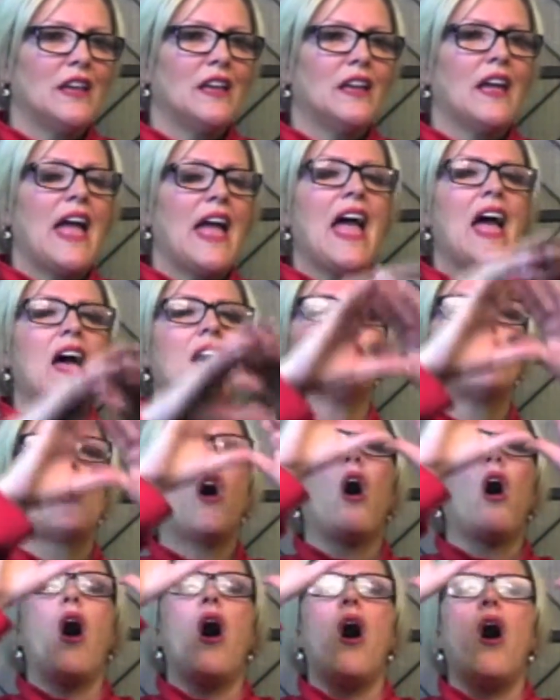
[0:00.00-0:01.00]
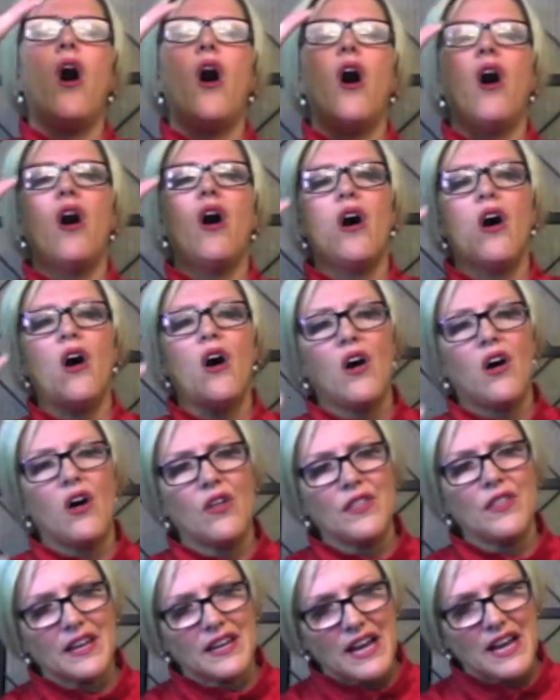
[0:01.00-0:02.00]
Have all
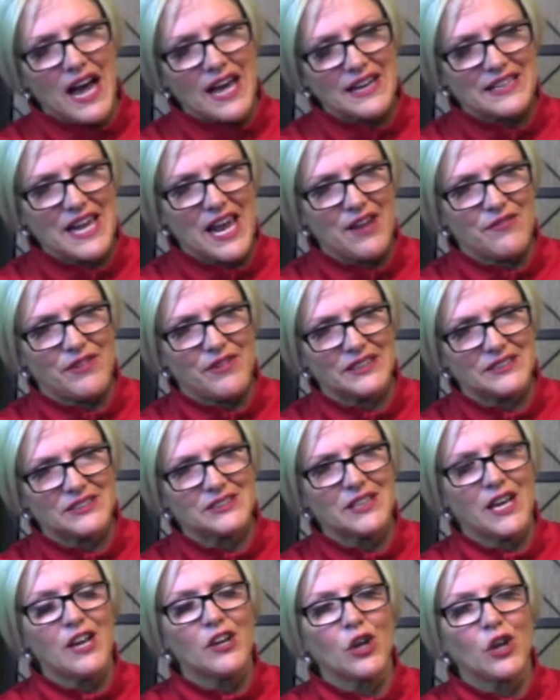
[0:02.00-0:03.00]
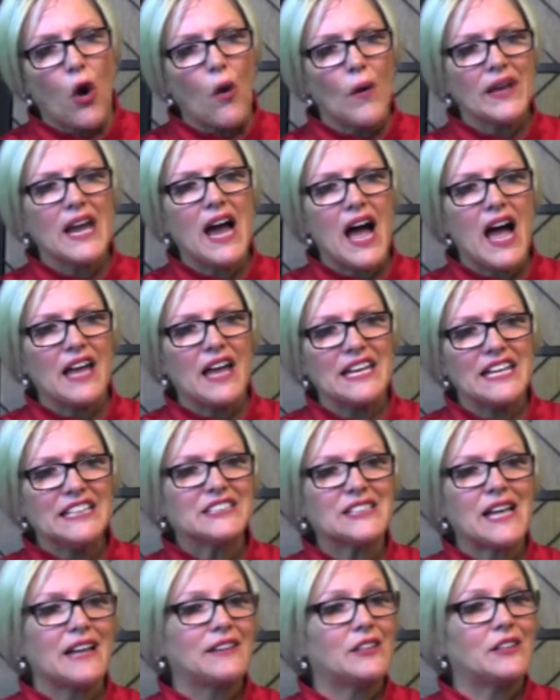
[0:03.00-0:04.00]
that God gave us going on
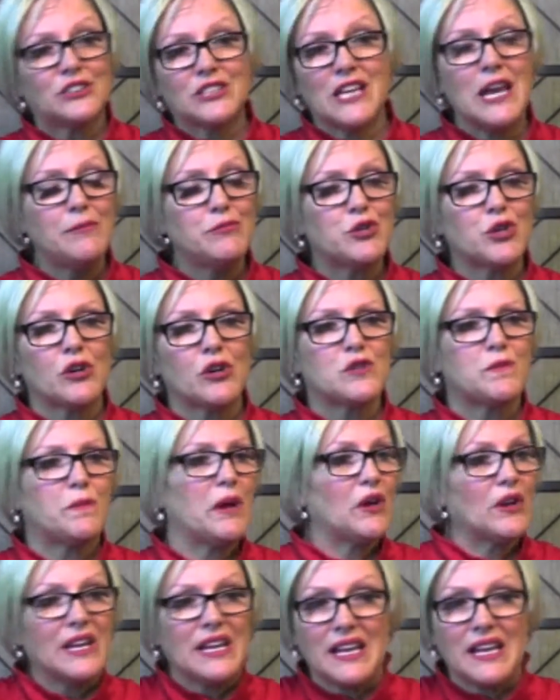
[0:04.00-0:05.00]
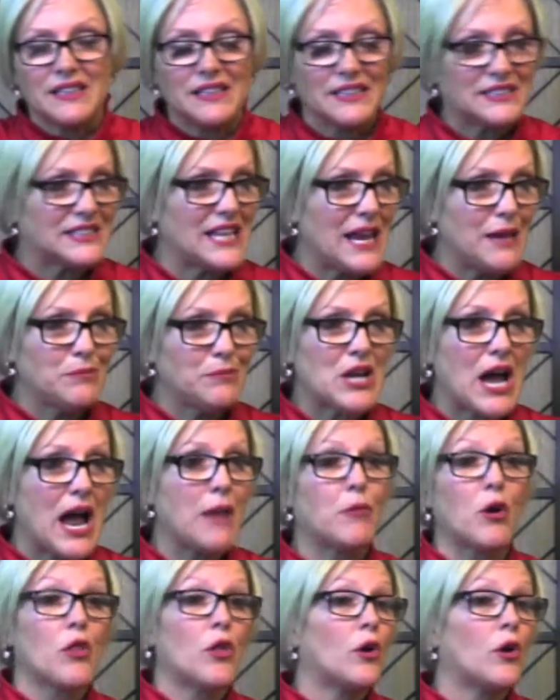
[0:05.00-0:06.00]
inside the same church building at the same time
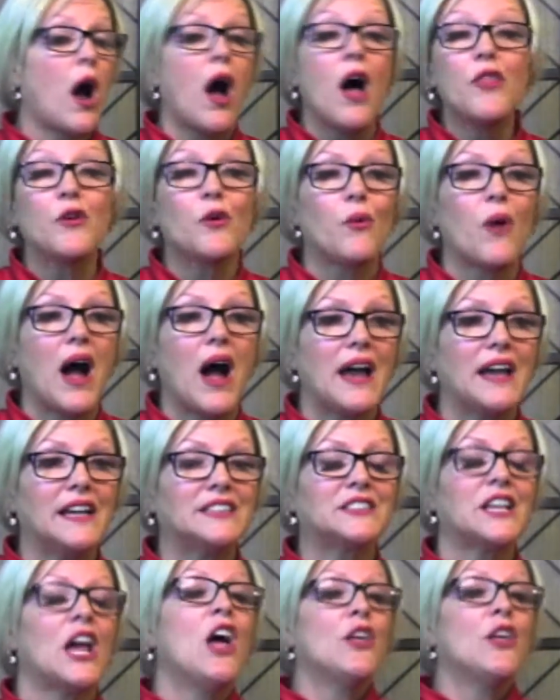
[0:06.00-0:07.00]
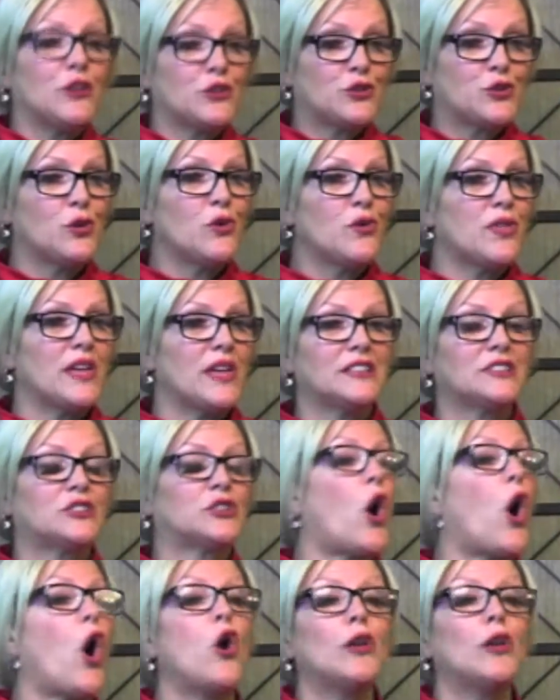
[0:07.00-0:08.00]
or the, otherwise the truth is
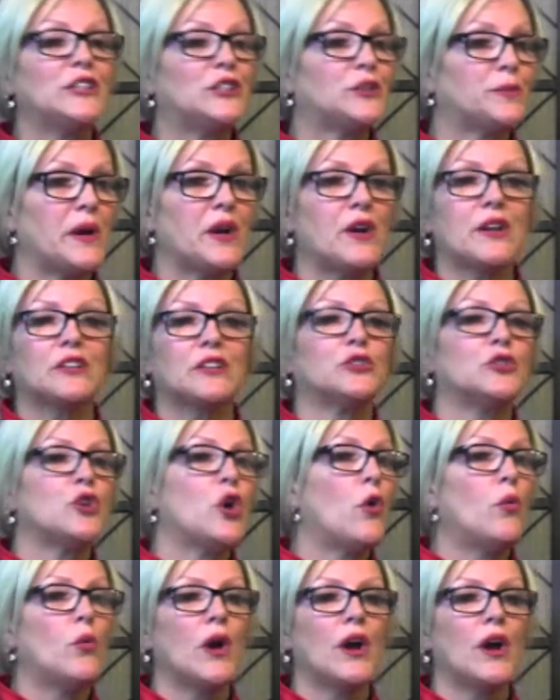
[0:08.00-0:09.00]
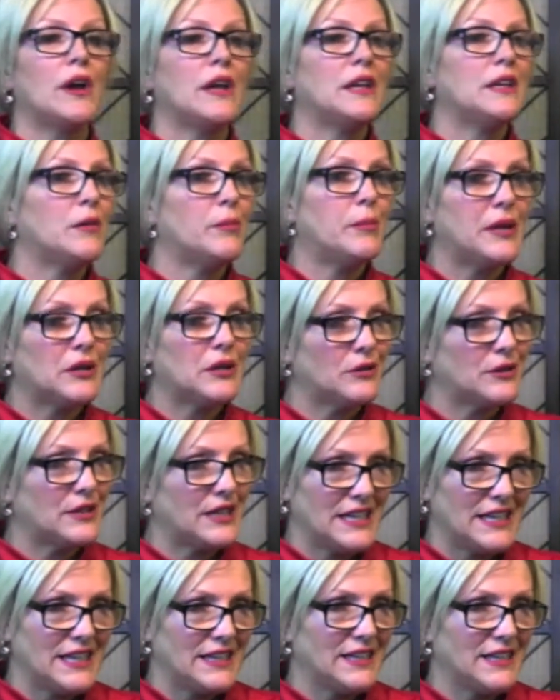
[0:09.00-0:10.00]
the holy spirit is nowhere in the
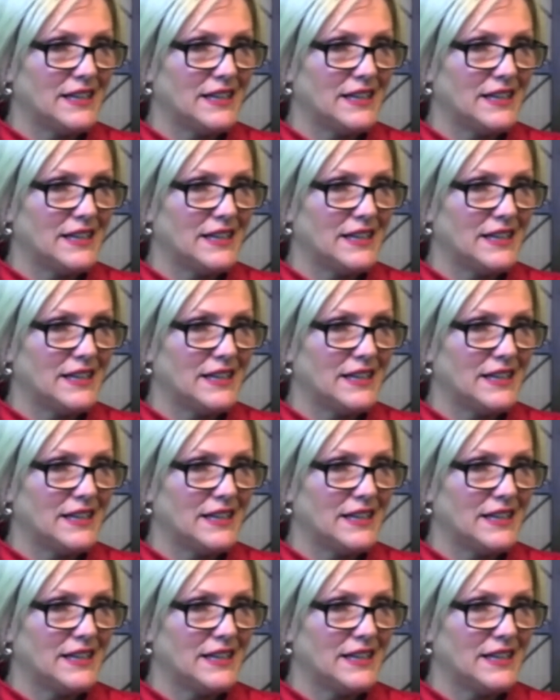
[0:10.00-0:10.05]
building